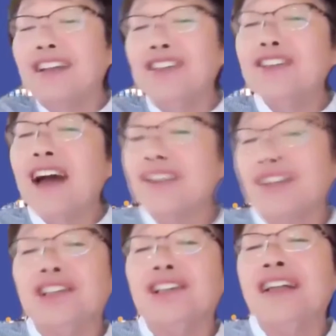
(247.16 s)
that you
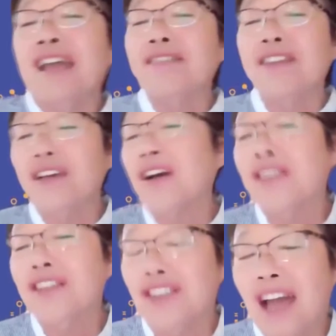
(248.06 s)
actually learn everything
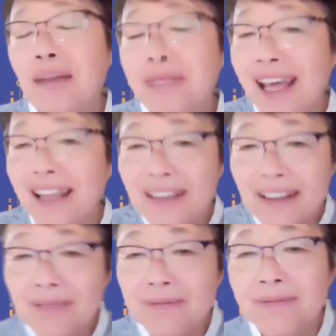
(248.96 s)
on the job then?
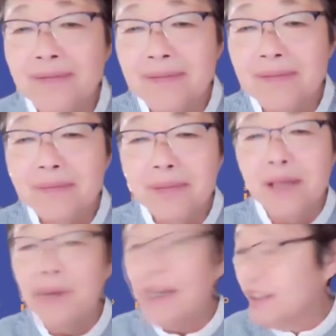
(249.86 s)

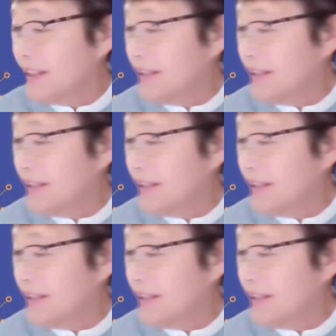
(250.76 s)
Pretty much.